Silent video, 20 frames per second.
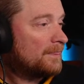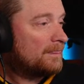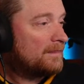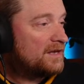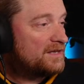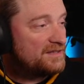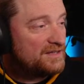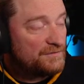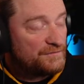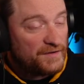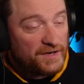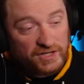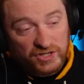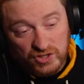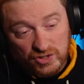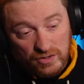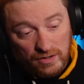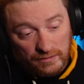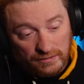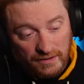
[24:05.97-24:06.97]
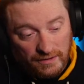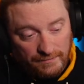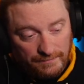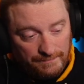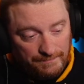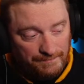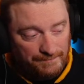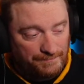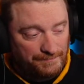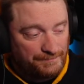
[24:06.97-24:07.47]
He did finish strong though.
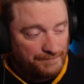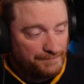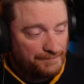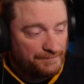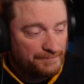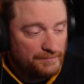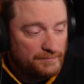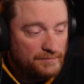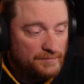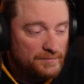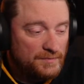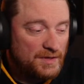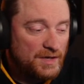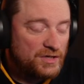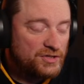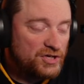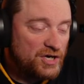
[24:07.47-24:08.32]
Not